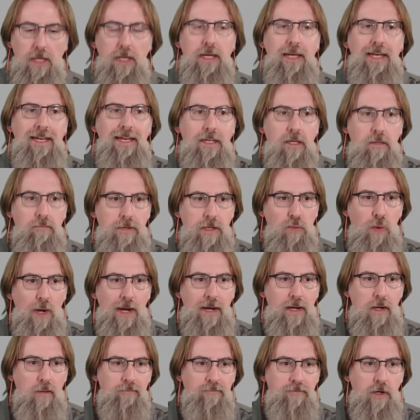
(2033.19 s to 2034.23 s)
it can be right
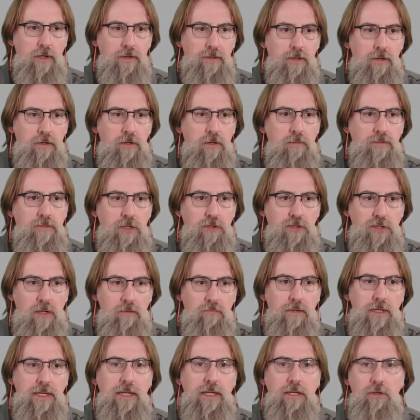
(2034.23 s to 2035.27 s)
up front to them. So
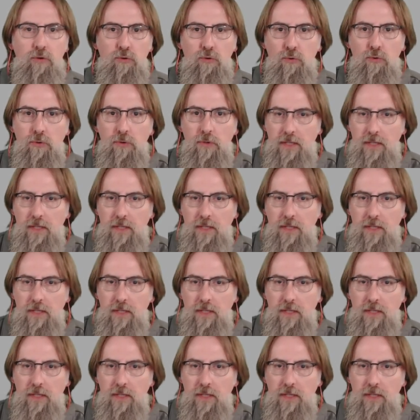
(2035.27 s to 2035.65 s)
somebody who